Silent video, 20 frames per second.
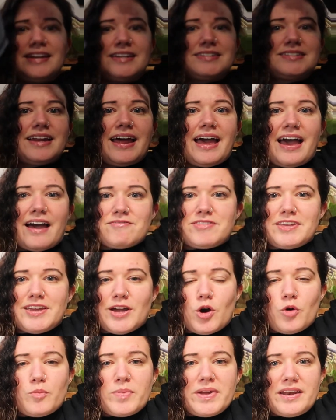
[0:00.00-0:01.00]
doesn't have
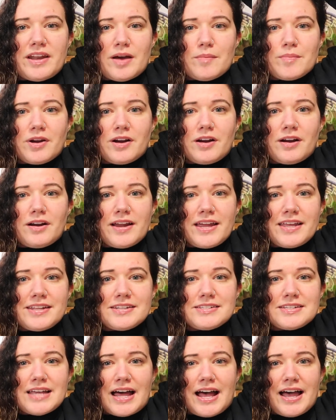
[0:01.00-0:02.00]
the OB number
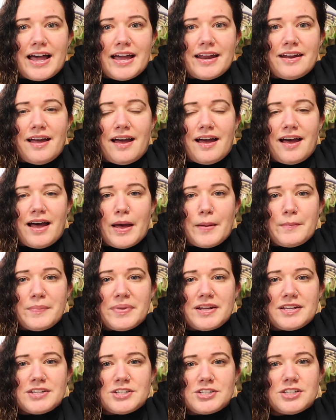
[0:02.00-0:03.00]
inside,
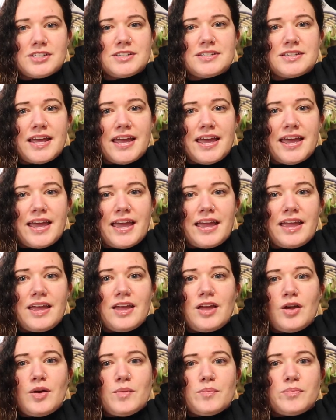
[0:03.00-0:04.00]
but it's just a
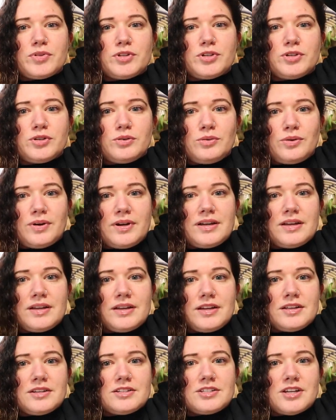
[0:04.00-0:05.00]
blue
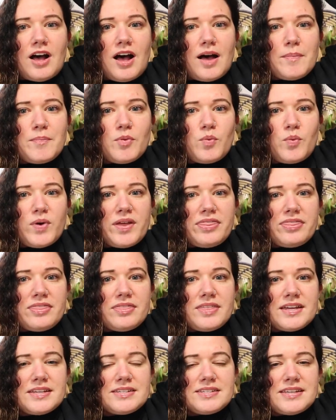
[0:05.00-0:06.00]
top with
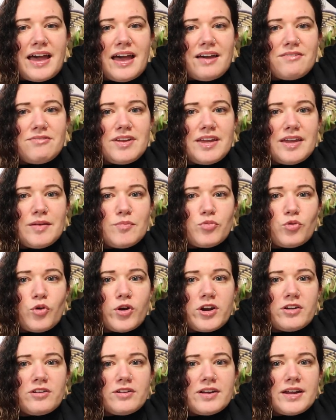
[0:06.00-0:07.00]
this heavy
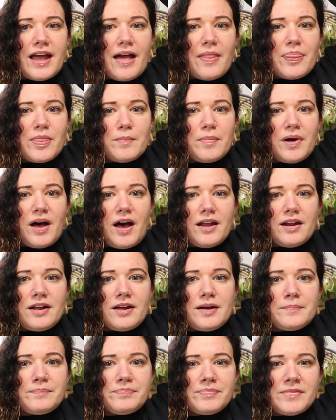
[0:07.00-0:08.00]
embroidery at the
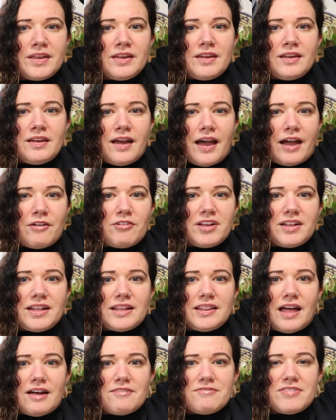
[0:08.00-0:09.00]
bottom. I
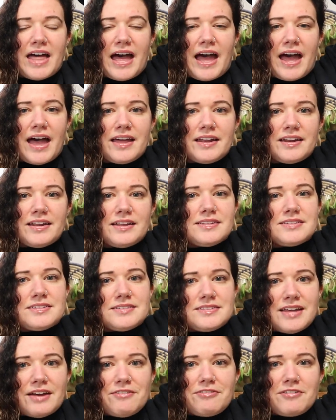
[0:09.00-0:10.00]
really love that, and it's
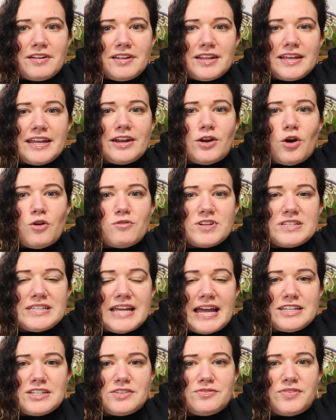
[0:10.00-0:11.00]
definitely an
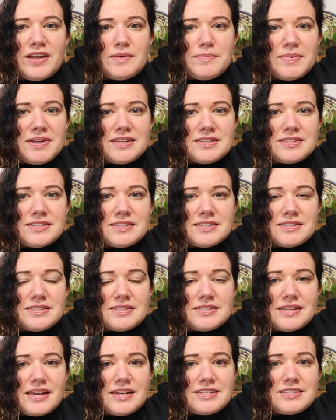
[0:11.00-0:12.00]
oversized fit because this
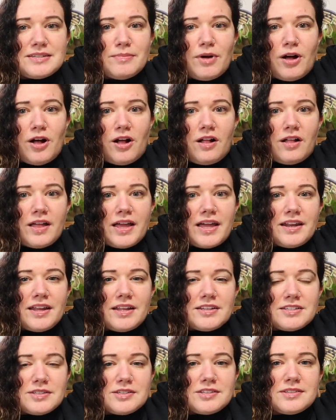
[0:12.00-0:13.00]
is a small and
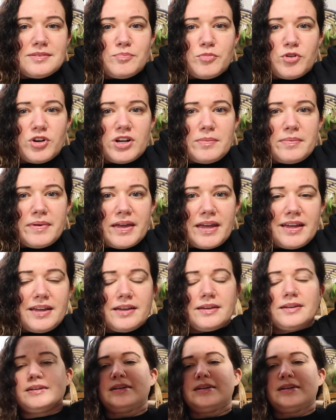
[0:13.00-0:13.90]
it's pretty big,